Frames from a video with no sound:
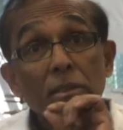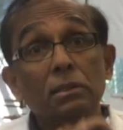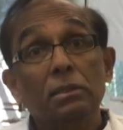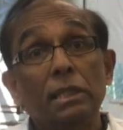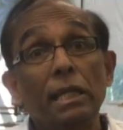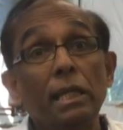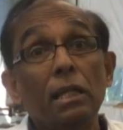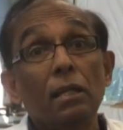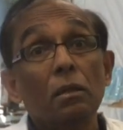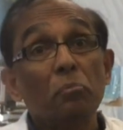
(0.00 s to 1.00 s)

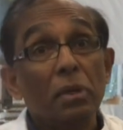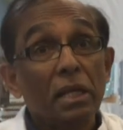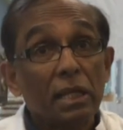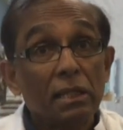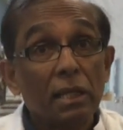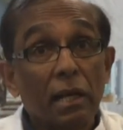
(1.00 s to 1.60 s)
seal being in the